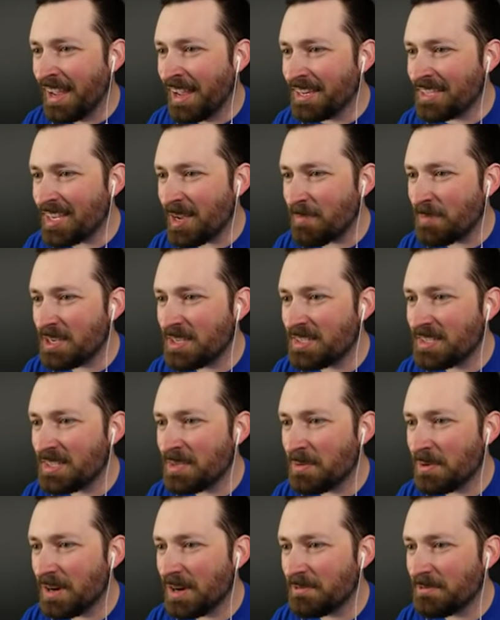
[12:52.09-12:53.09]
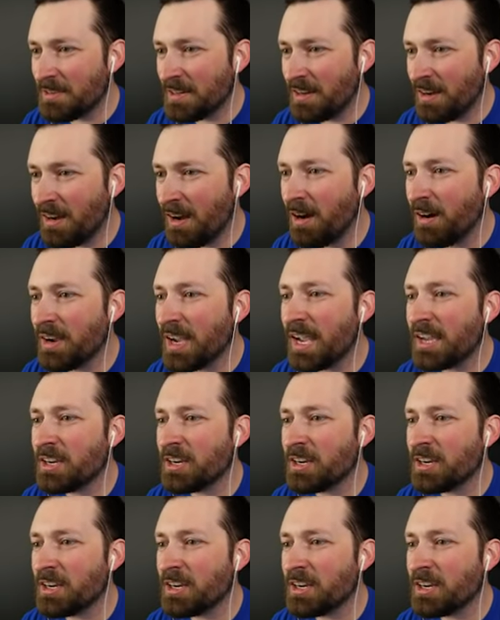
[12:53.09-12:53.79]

Does that piss you off at all? Oh yeah,